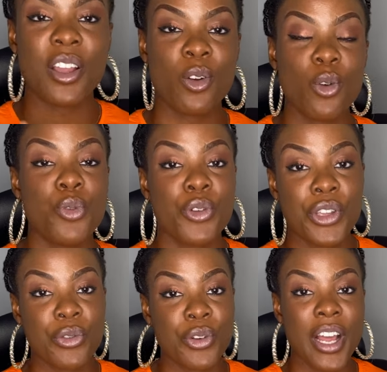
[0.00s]
GoPro
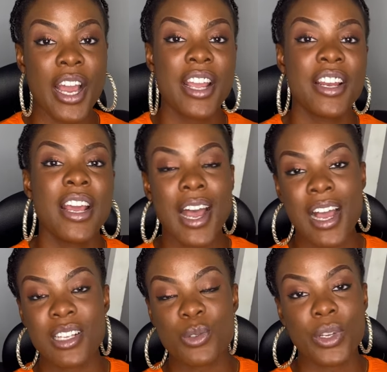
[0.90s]
Hero 9
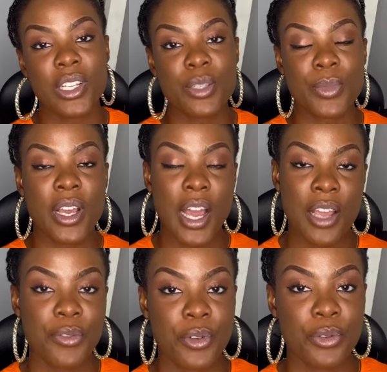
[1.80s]
as well as my
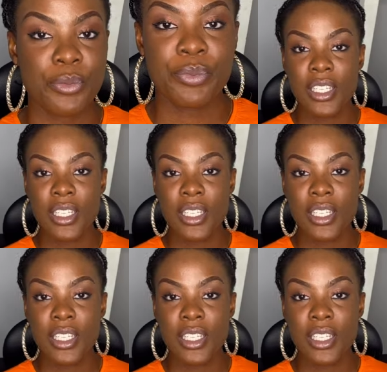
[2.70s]
iPhone.